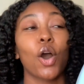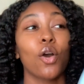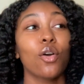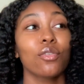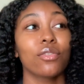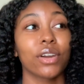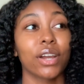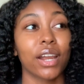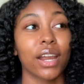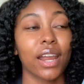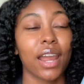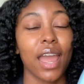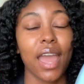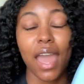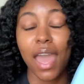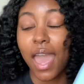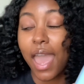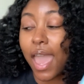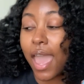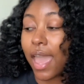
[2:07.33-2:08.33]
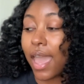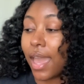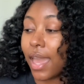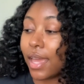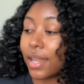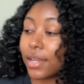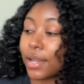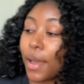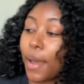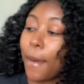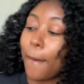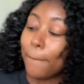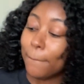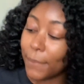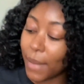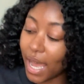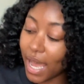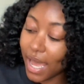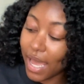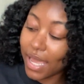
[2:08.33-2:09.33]
over and
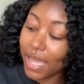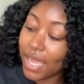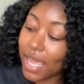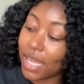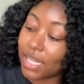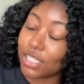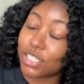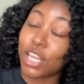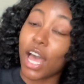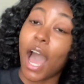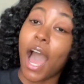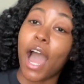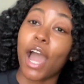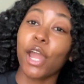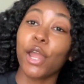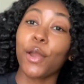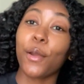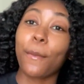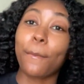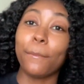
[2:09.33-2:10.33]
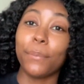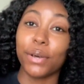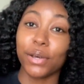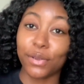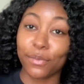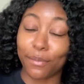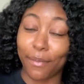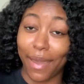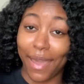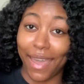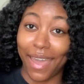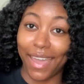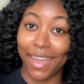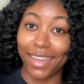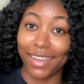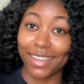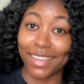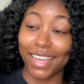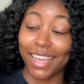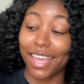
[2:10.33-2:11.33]
my entire book
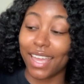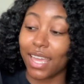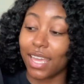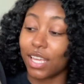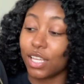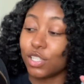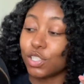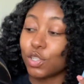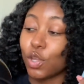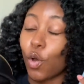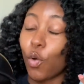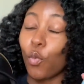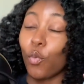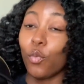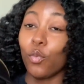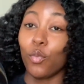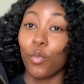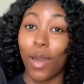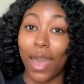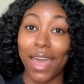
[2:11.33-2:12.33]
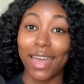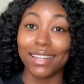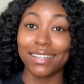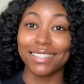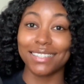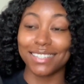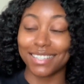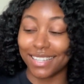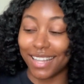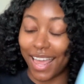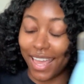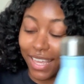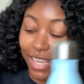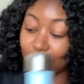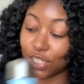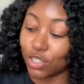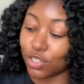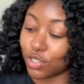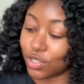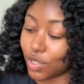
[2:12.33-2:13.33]
bag is wet. Like,
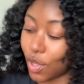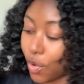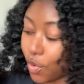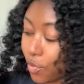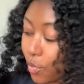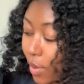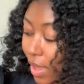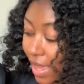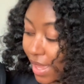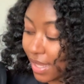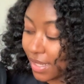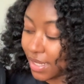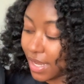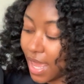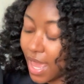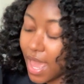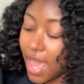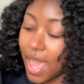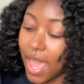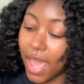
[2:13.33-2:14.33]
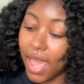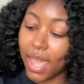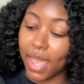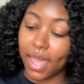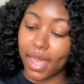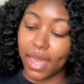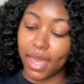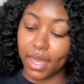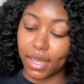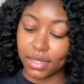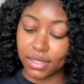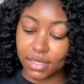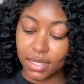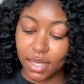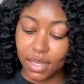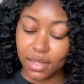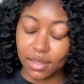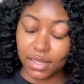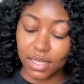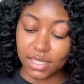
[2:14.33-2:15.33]
it's so wet. And
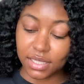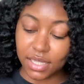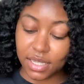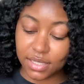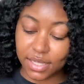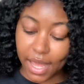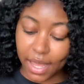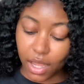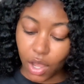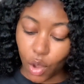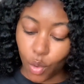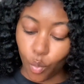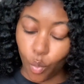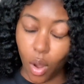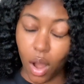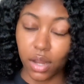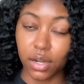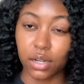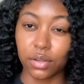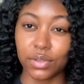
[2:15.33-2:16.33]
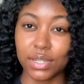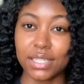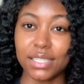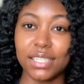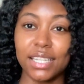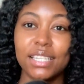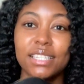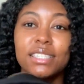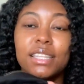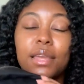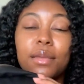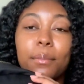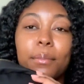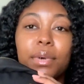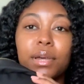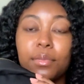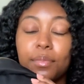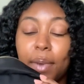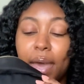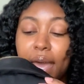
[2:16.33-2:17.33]
this is like a water resistant
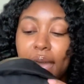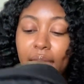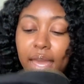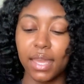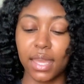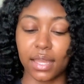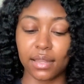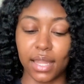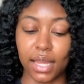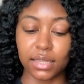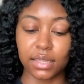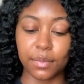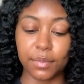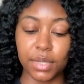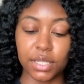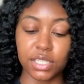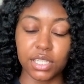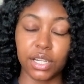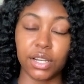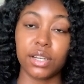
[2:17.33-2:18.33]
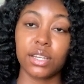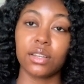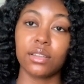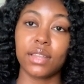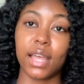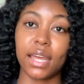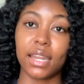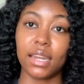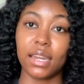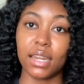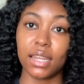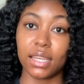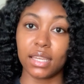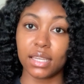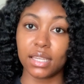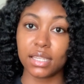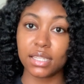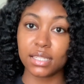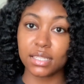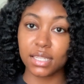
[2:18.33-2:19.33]
book bag, and like the material that it
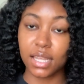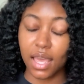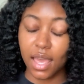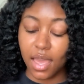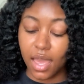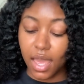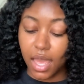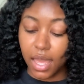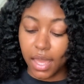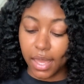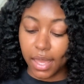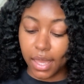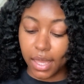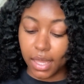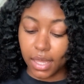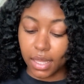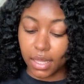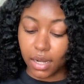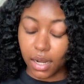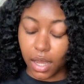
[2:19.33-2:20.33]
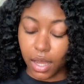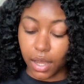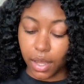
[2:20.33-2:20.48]
is, it